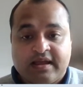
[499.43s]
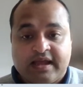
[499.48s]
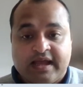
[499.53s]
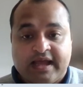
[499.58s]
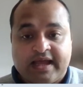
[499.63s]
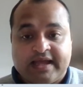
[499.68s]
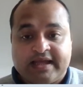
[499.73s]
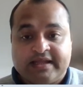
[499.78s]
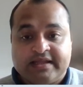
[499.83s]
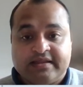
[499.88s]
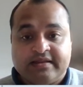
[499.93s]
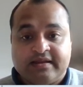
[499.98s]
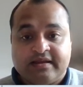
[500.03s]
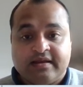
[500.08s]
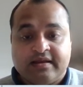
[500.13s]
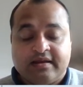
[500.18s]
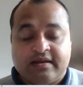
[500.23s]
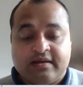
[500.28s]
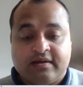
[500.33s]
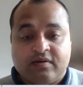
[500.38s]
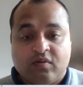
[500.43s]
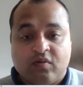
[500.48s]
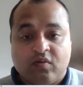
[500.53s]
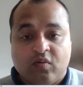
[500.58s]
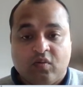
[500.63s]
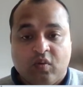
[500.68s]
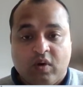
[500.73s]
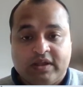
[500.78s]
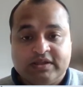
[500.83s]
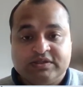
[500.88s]
And
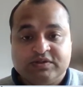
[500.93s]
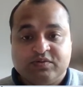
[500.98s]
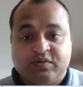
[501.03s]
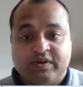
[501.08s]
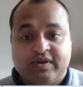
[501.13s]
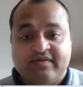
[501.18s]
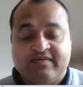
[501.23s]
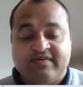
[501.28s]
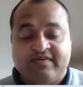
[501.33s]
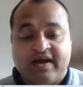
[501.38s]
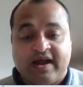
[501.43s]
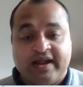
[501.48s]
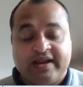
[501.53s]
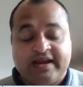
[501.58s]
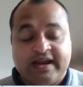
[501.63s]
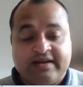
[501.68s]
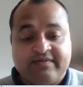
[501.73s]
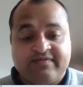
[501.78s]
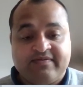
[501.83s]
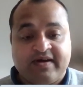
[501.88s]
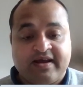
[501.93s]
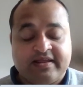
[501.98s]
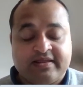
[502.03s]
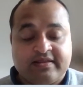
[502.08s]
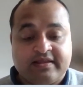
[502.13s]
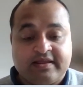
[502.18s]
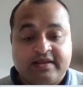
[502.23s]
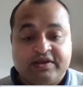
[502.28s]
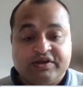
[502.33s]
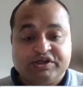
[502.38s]
once we've
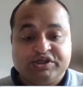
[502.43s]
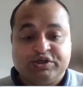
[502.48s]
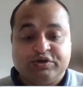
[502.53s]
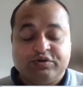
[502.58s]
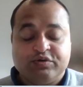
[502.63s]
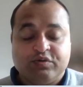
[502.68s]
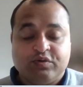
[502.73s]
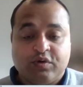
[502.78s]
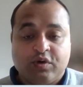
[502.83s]
identified the issue,